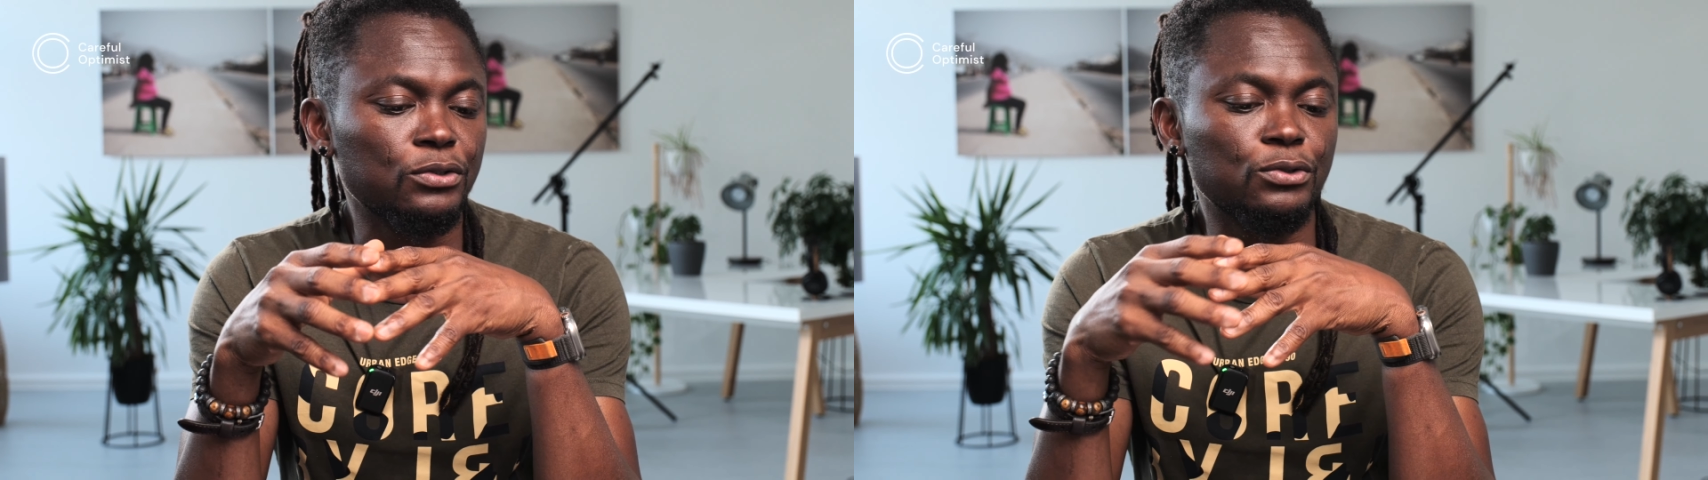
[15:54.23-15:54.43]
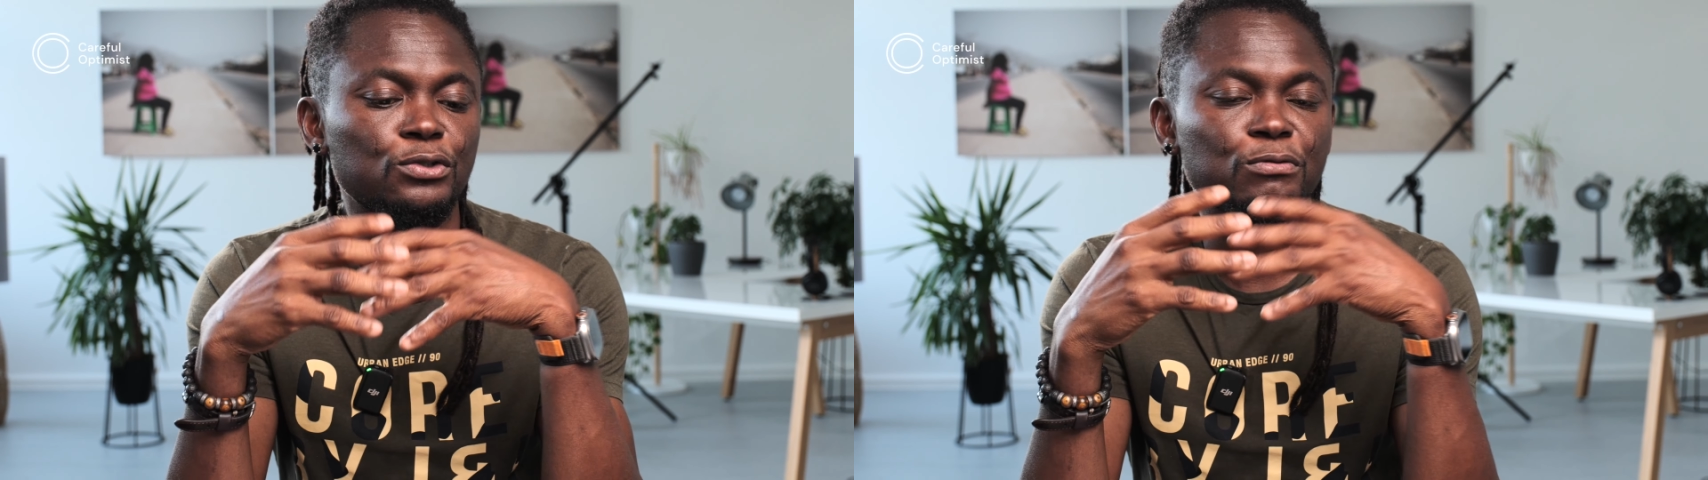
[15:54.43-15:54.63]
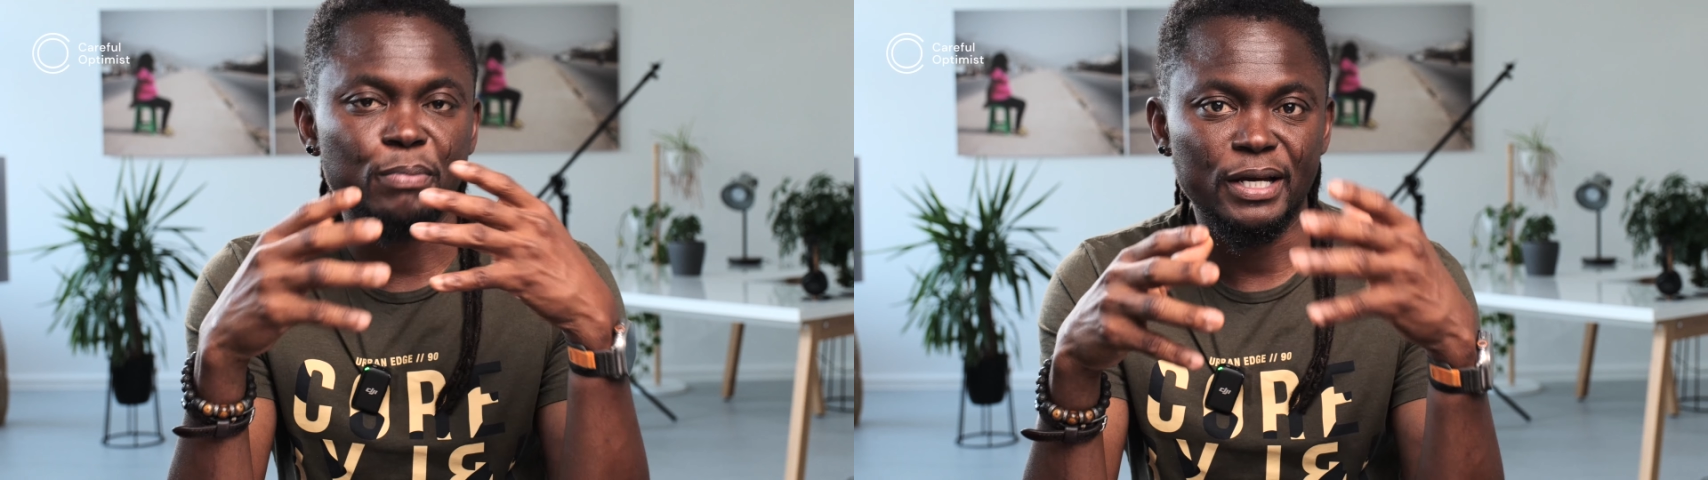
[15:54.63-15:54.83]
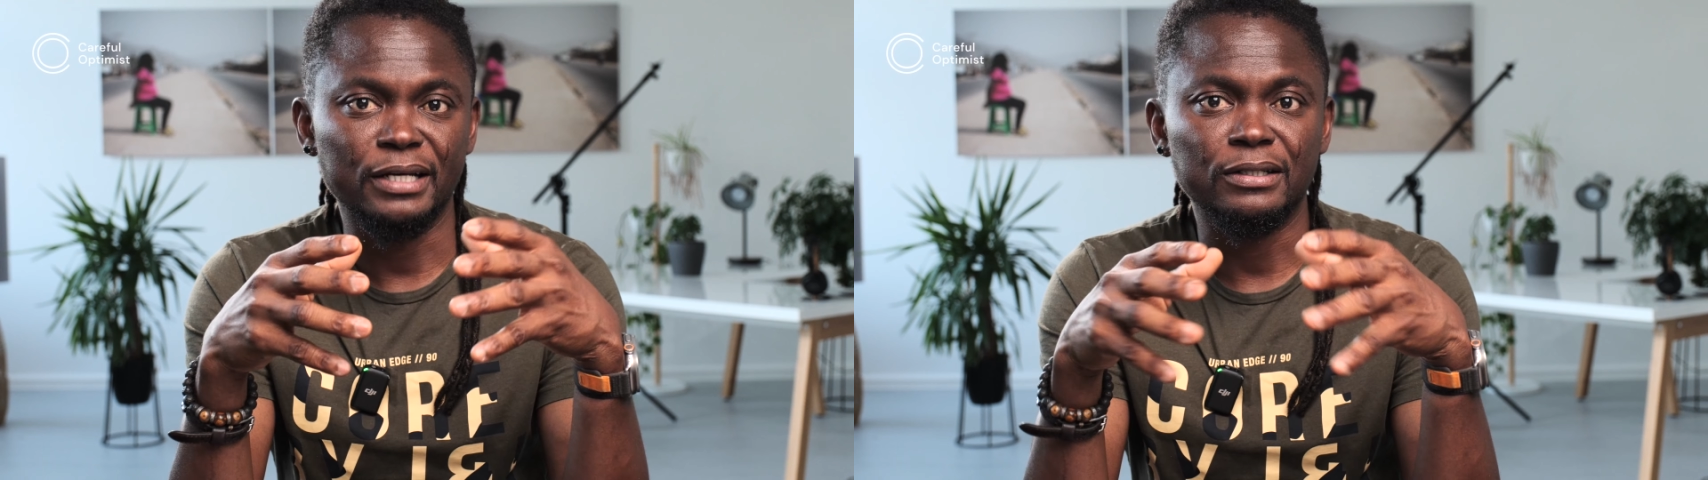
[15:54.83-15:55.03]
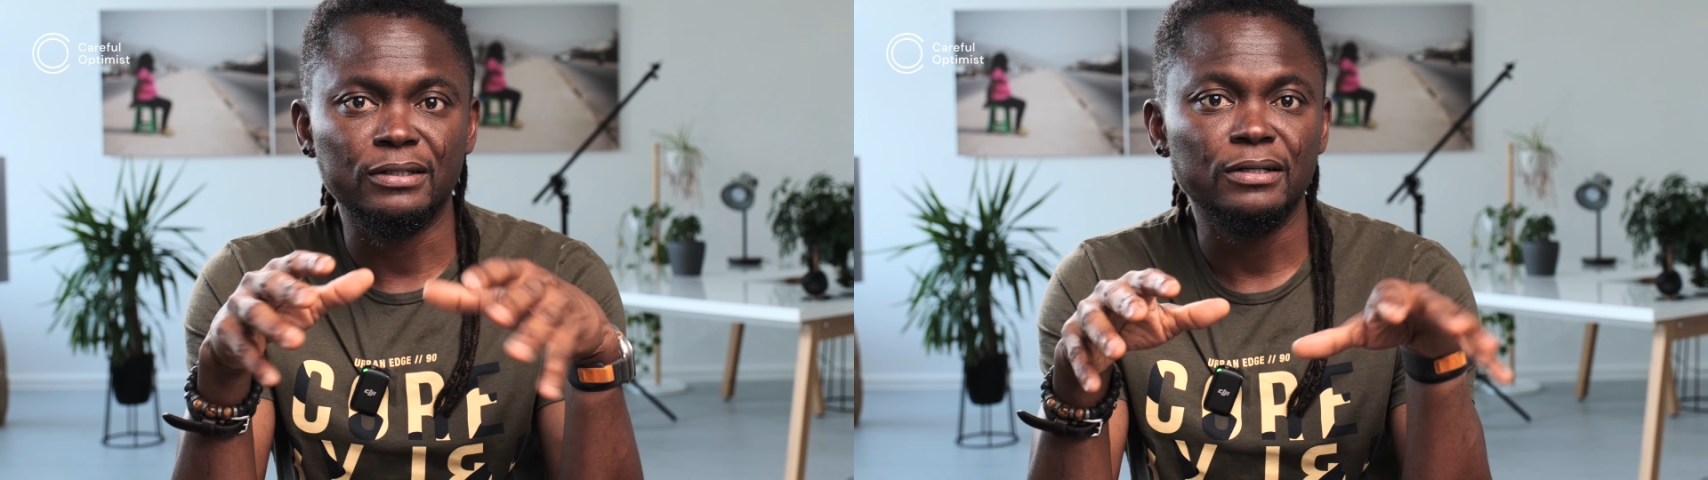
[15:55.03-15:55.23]
to
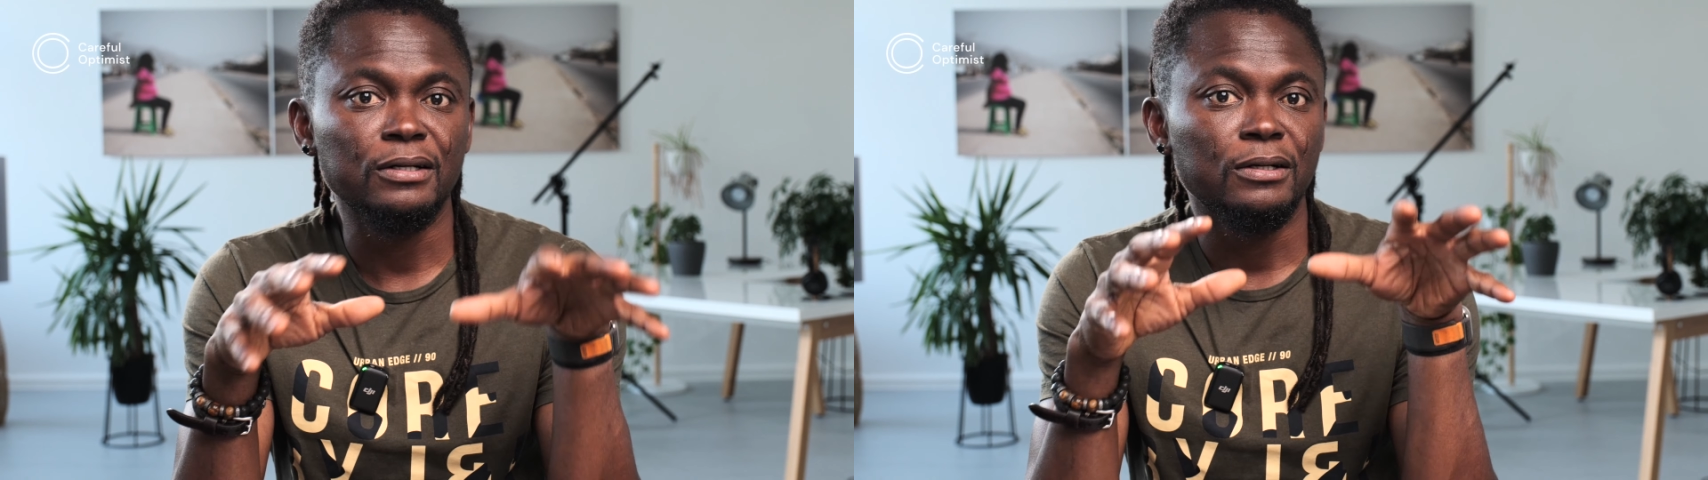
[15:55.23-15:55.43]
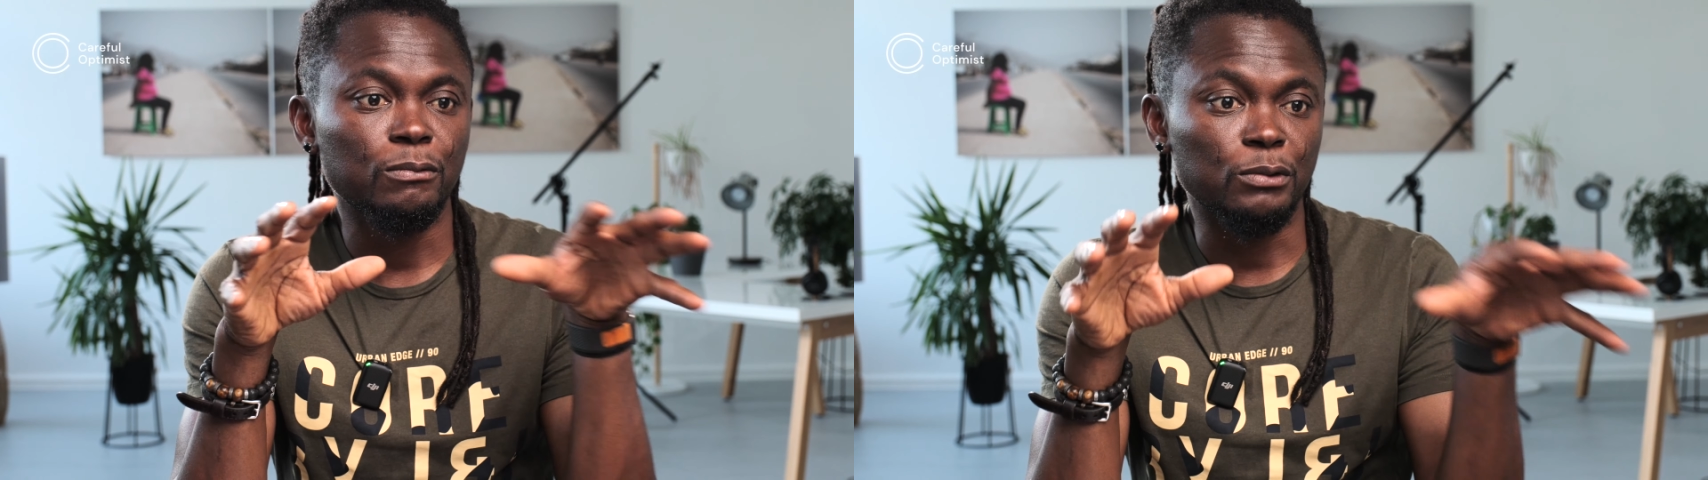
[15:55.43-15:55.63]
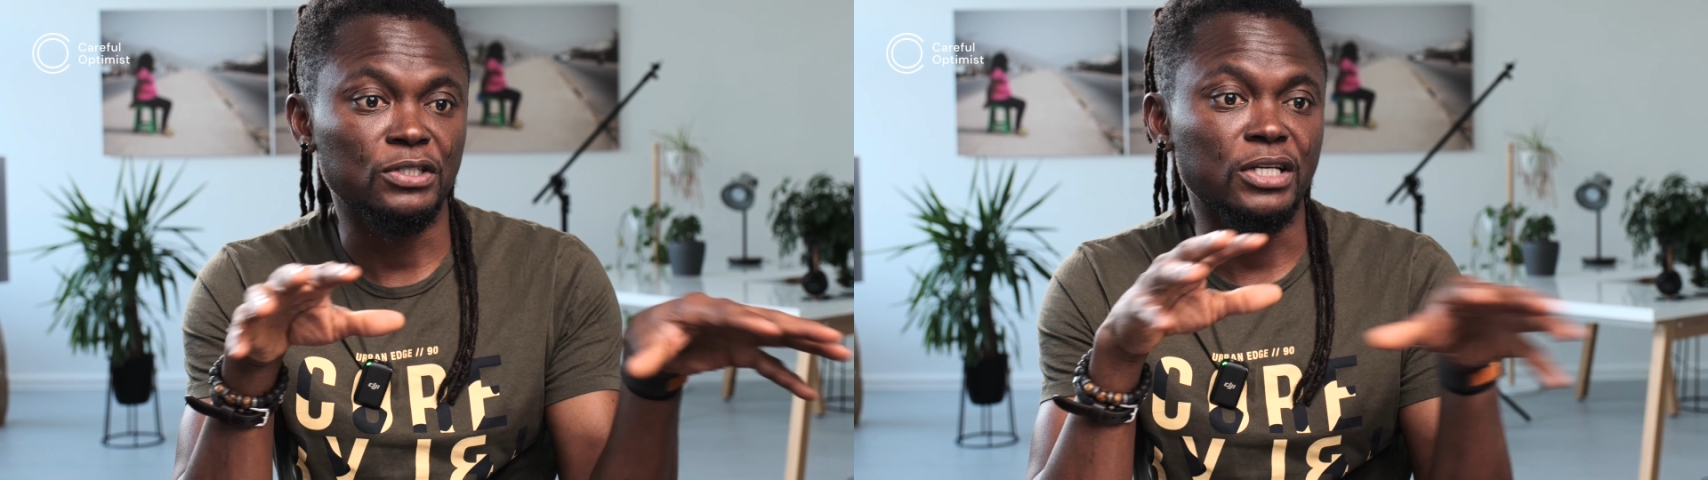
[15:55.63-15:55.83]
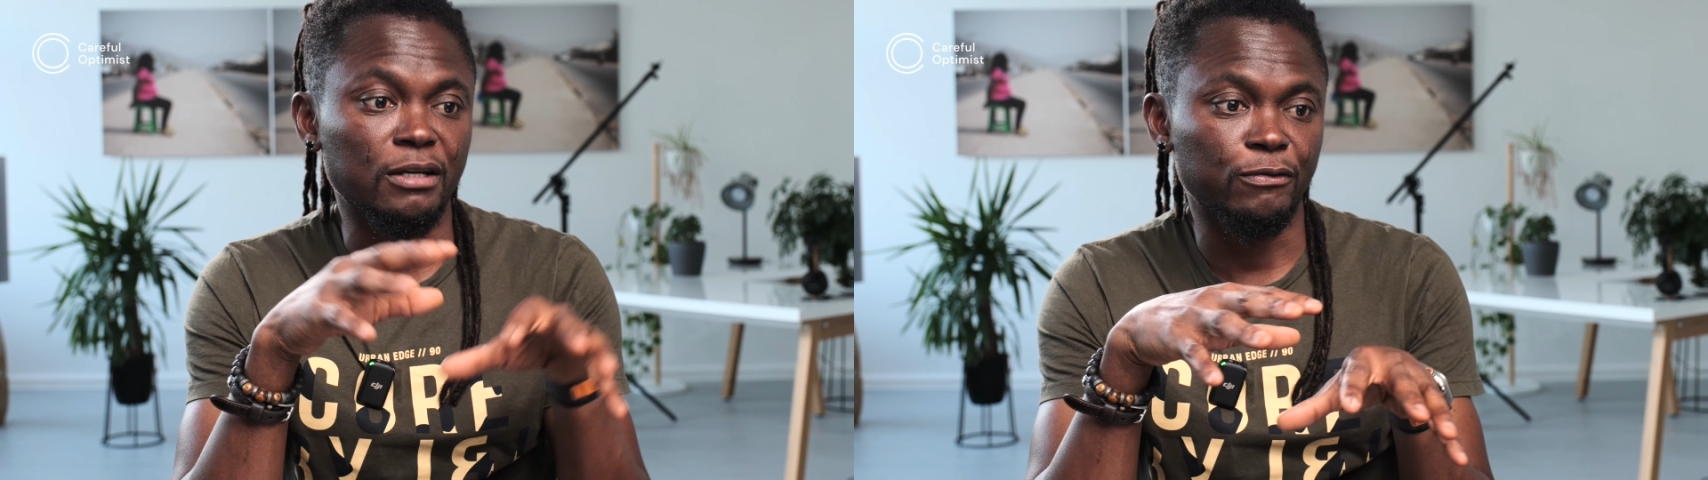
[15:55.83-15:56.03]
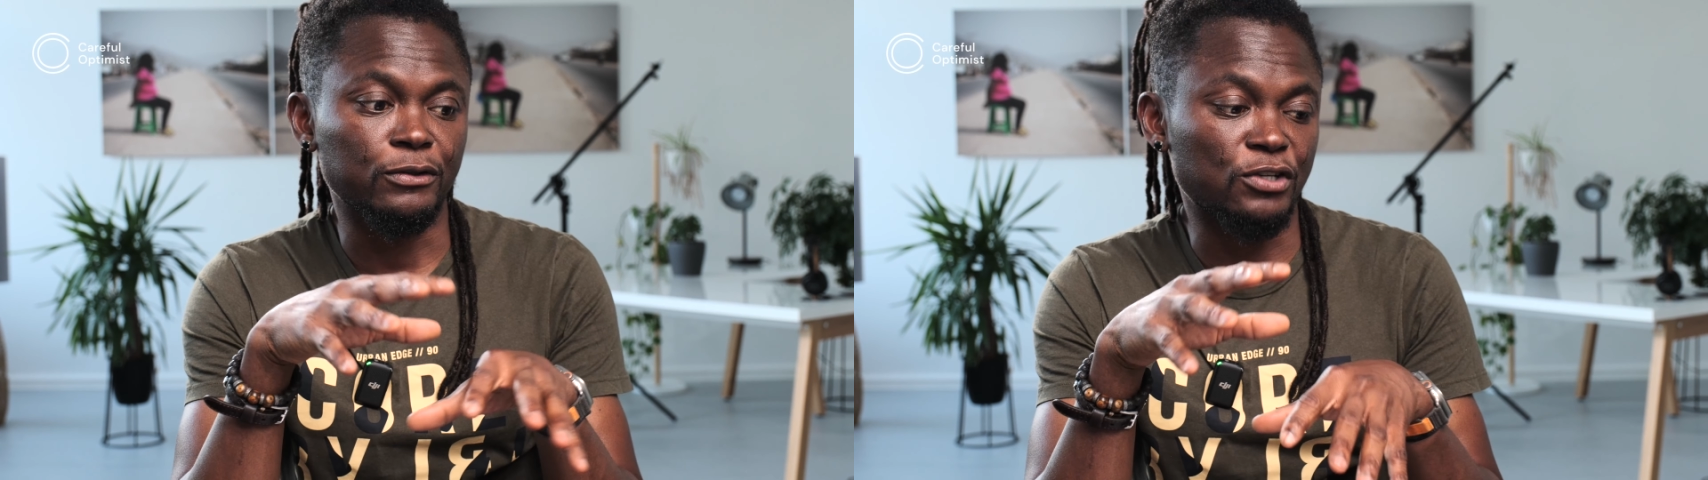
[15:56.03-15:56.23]
spend with these
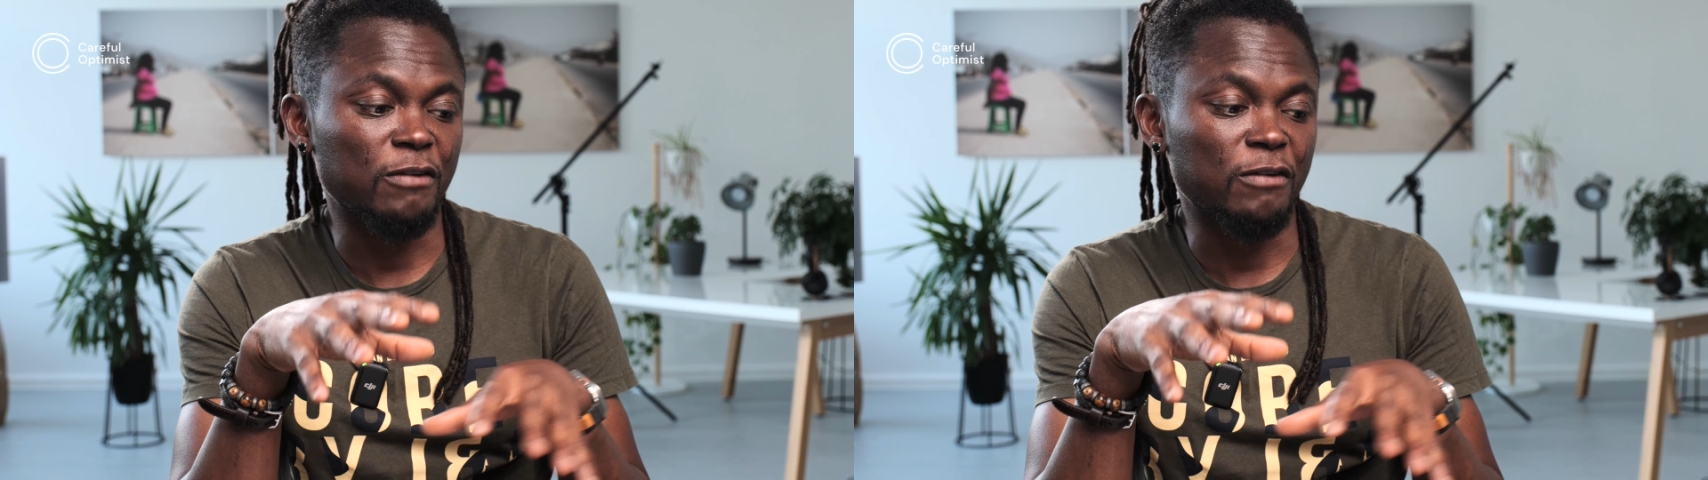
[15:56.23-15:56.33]
headphones.